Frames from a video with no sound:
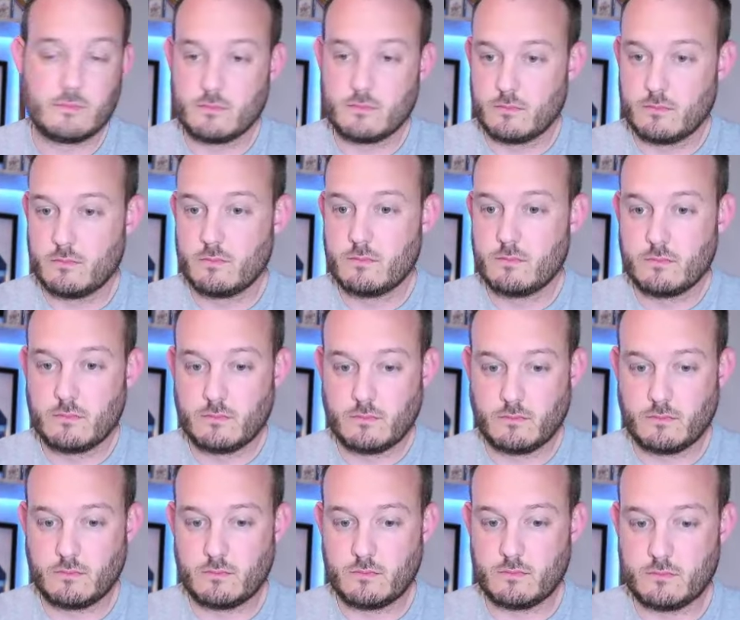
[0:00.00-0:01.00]

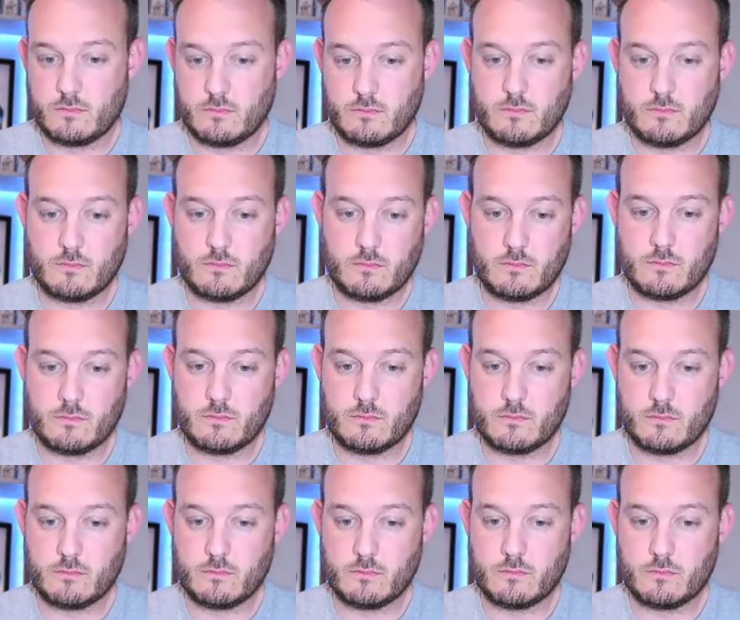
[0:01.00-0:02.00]

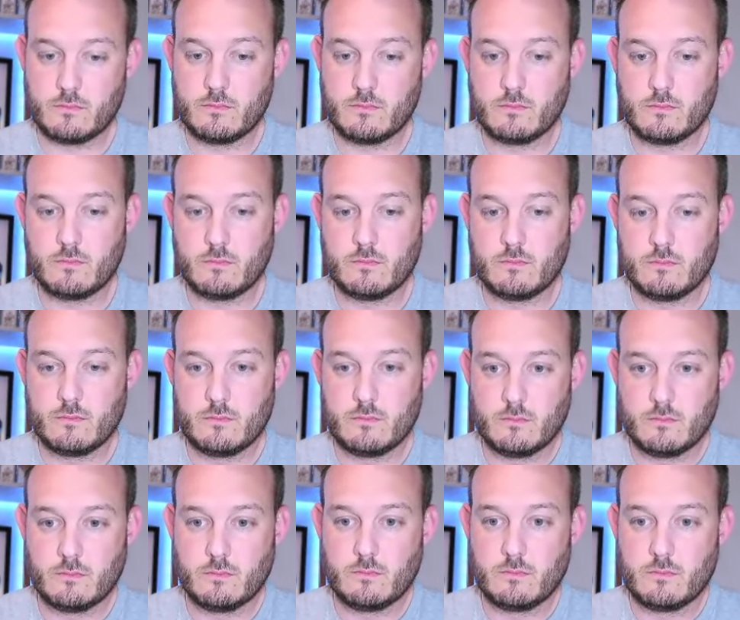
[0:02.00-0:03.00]

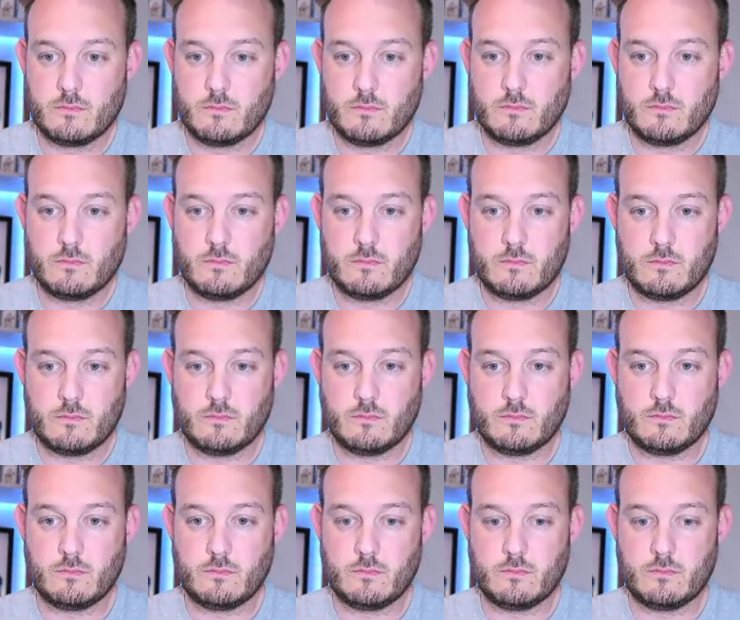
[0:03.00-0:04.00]

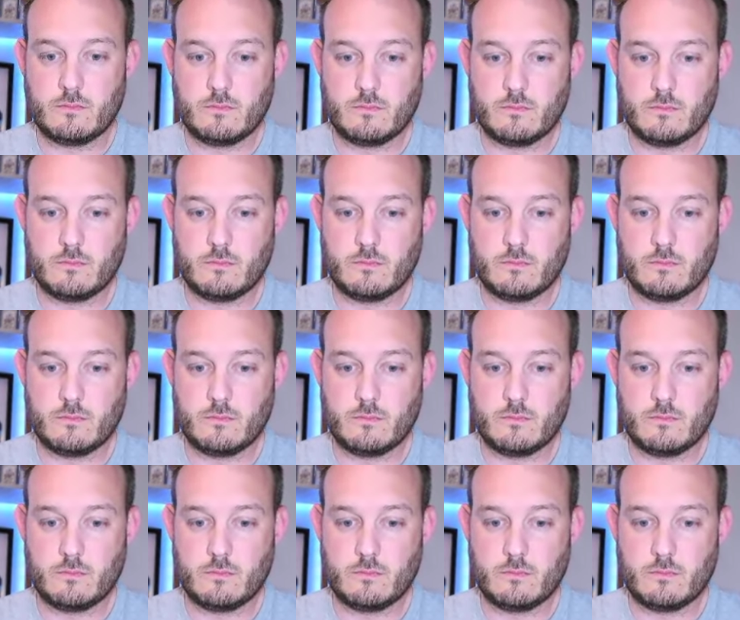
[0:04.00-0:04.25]
(silent)